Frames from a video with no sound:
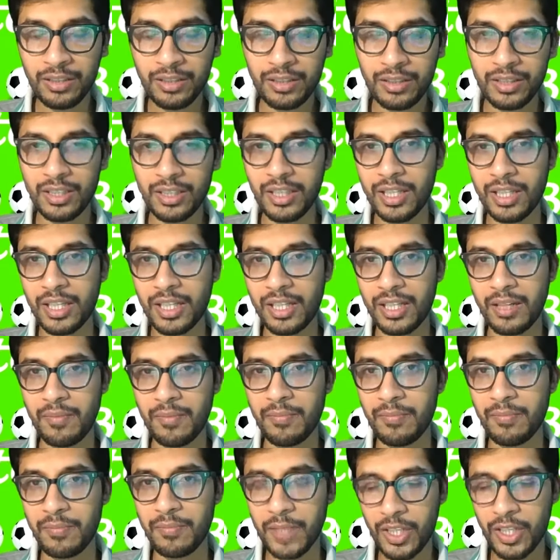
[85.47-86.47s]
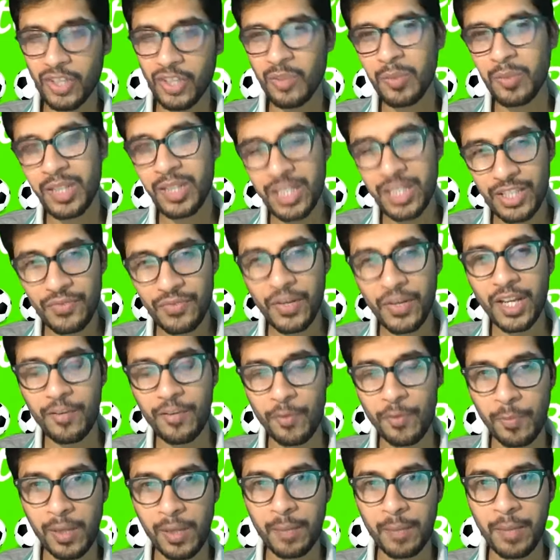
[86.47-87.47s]
But that's fine if
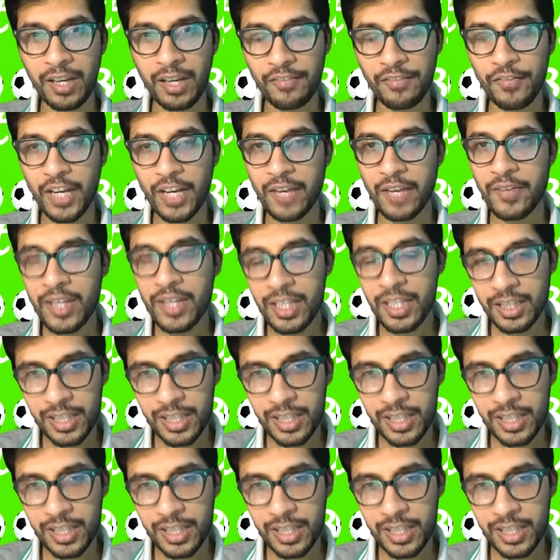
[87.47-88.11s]
you play back five.